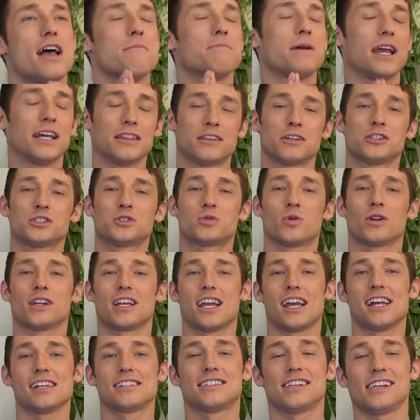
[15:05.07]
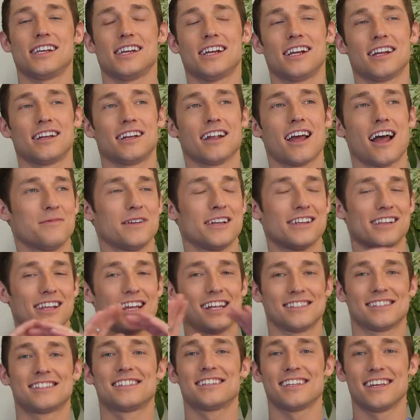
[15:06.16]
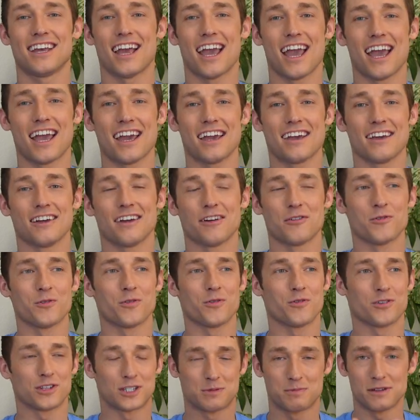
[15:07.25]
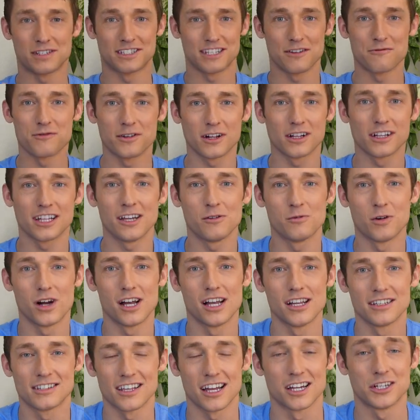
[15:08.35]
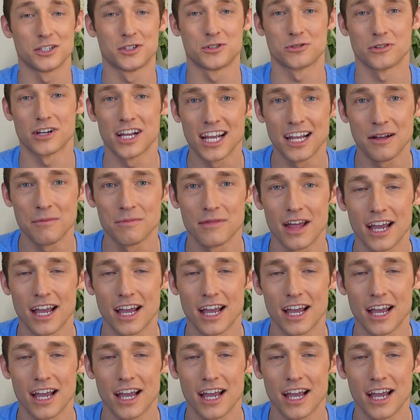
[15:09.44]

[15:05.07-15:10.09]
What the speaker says: Panthers 2018 in NCAA specifically was a dream.